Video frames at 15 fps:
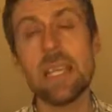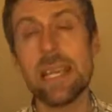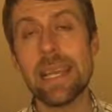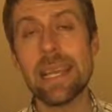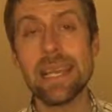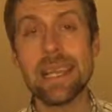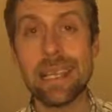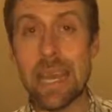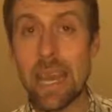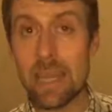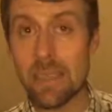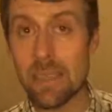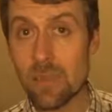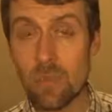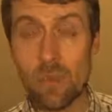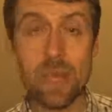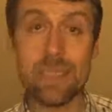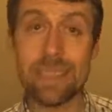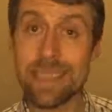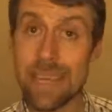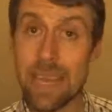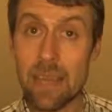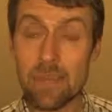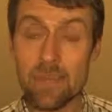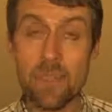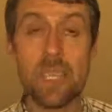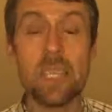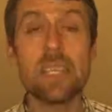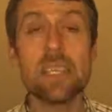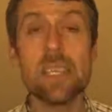and the other one left,
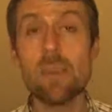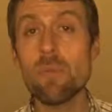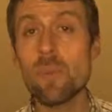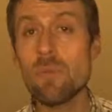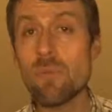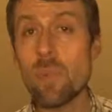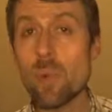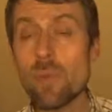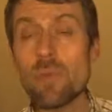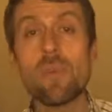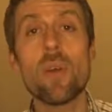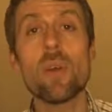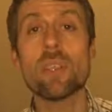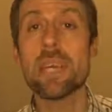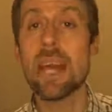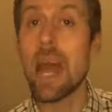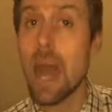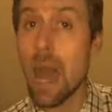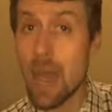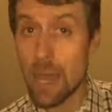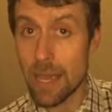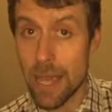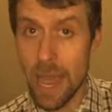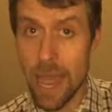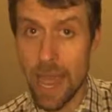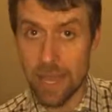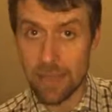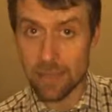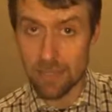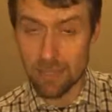they will move on a high
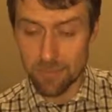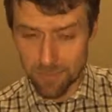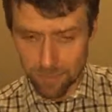end.